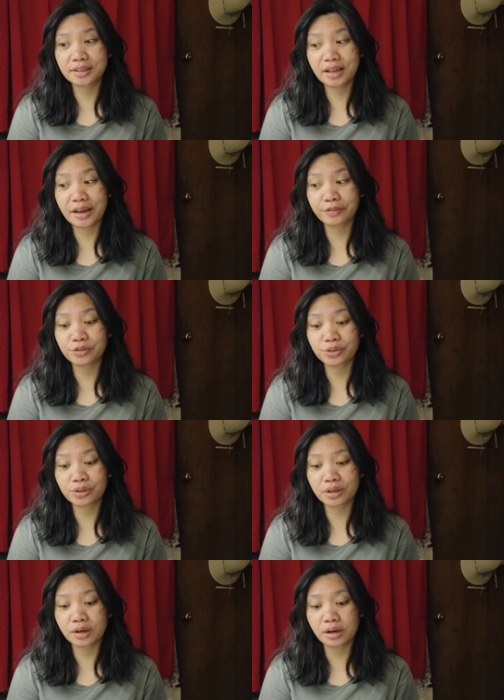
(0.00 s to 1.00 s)
left
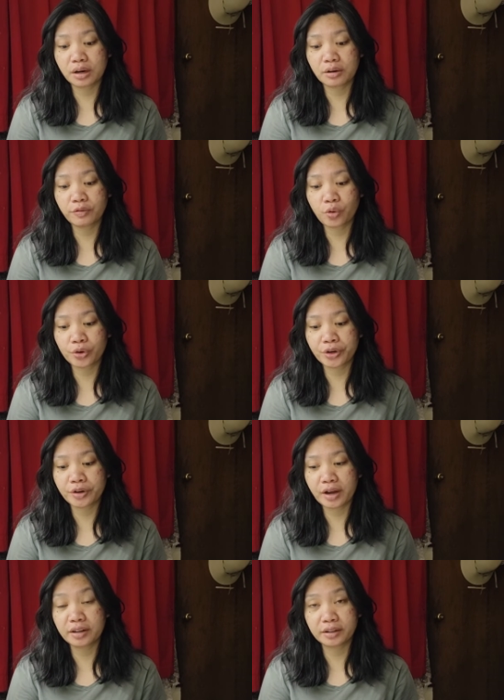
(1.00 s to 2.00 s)
uh,
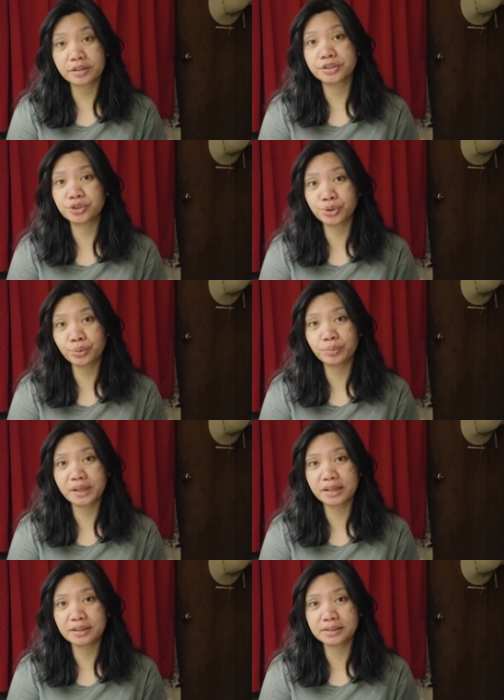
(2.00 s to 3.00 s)
for another two
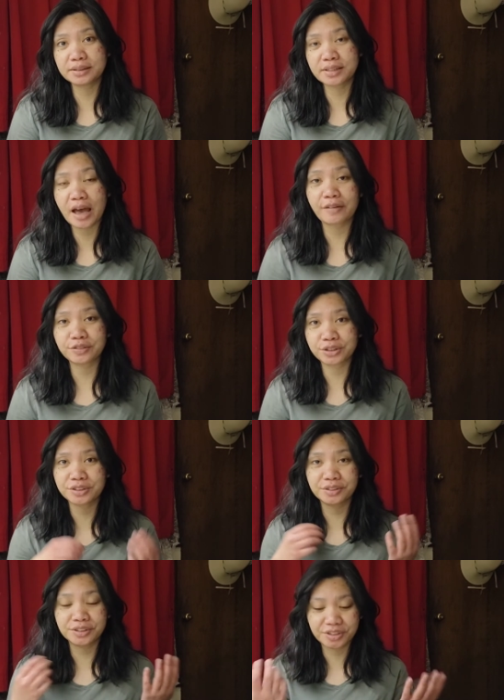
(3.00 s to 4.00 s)
minutes
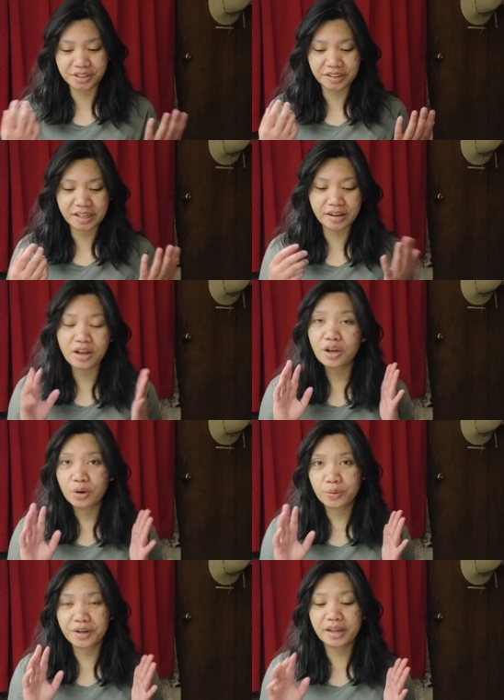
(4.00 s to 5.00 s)
after stirring,
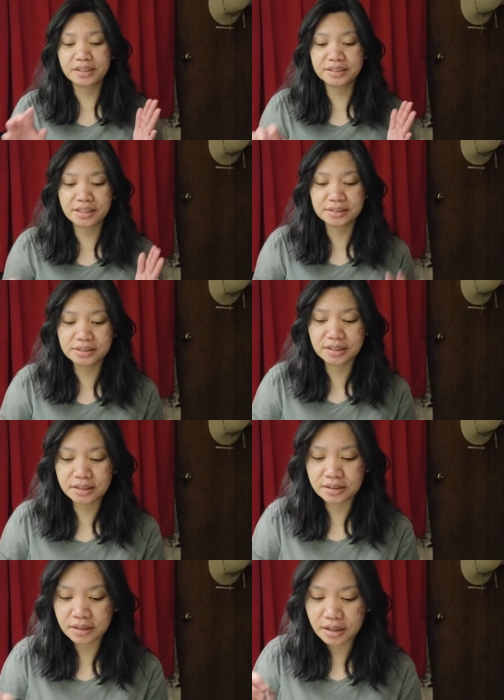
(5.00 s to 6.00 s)
we're gonna taste
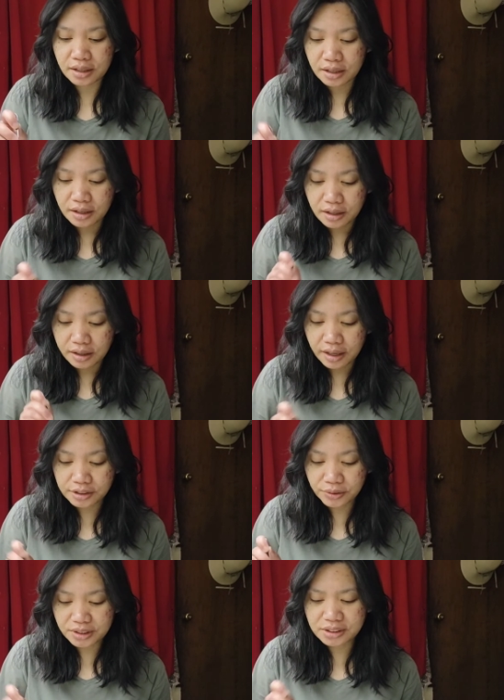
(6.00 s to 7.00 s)
it. Okay,
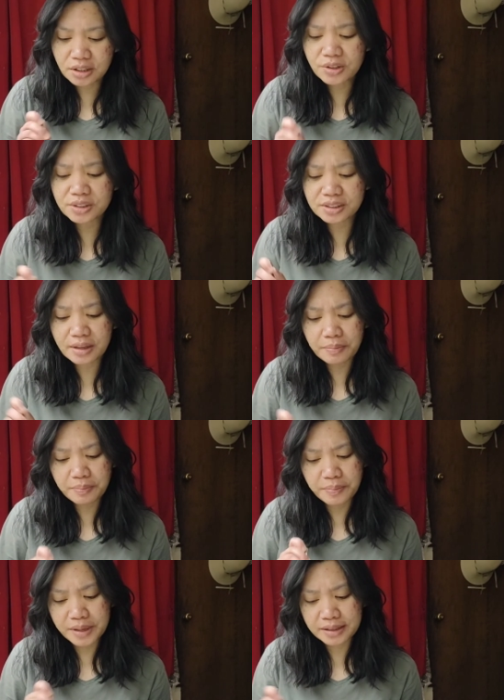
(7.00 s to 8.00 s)
so this looks a
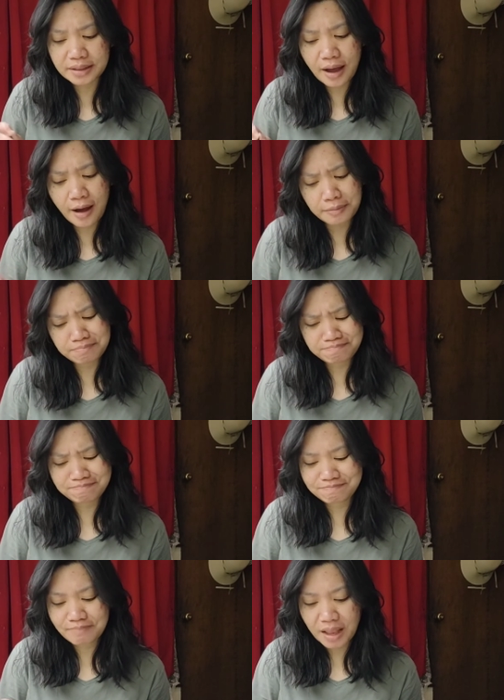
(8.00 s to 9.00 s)
bit um,
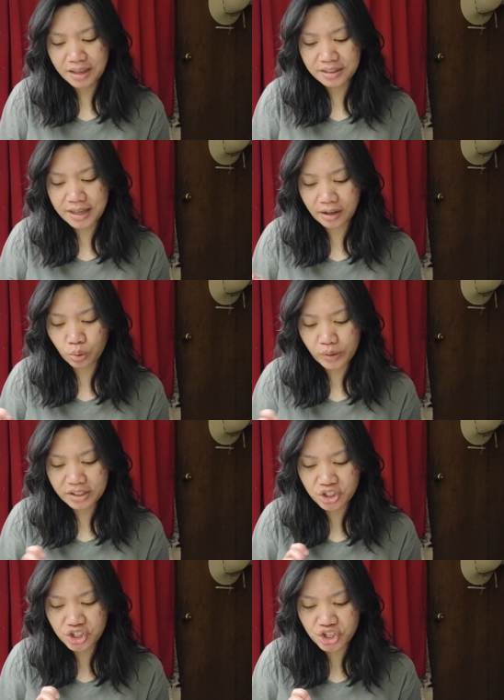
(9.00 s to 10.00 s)

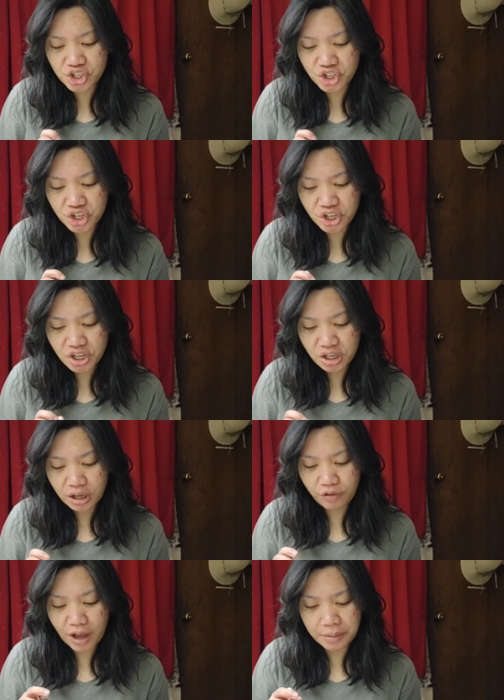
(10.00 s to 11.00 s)
yellowish,
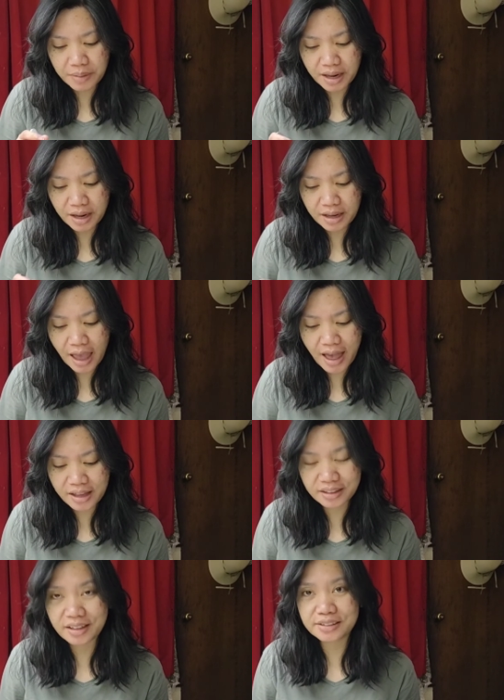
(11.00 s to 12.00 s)
if I may,
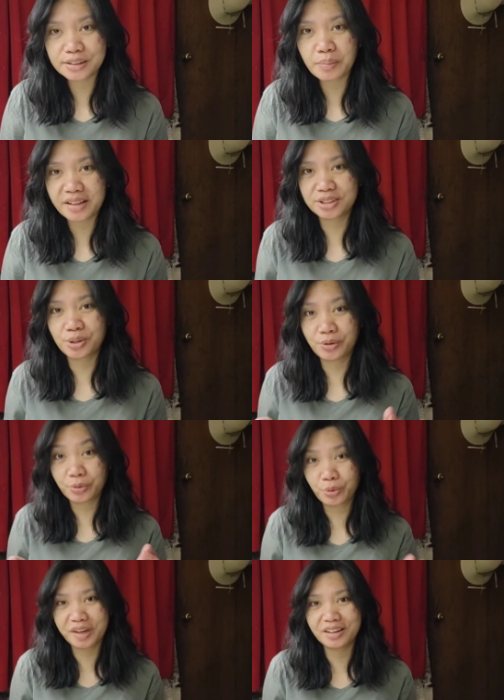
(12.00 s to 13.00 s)
and it smells
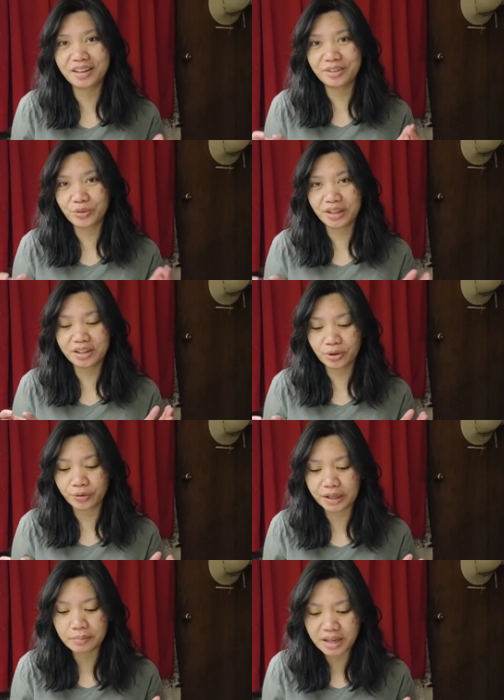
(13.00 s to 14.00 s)
really, really
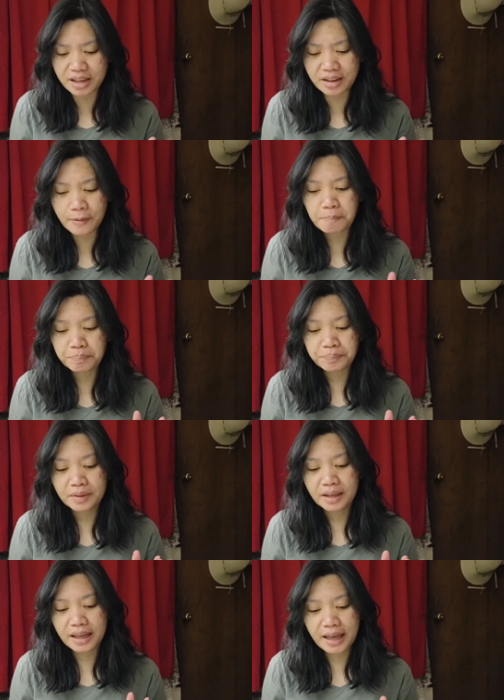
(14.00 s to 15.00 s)
creamy.
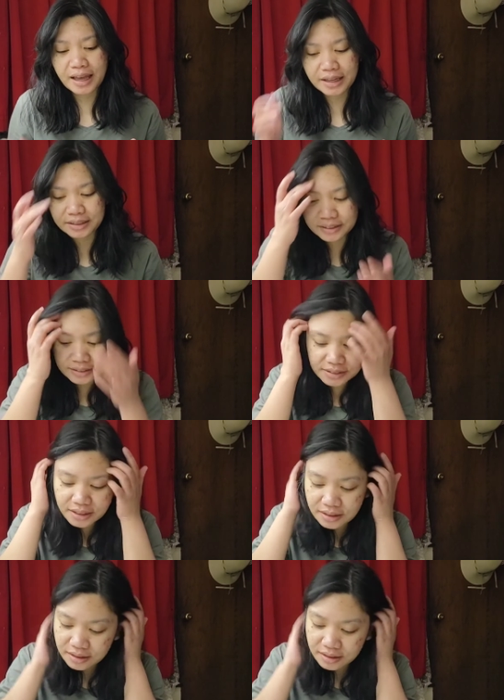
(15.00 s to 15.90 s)
And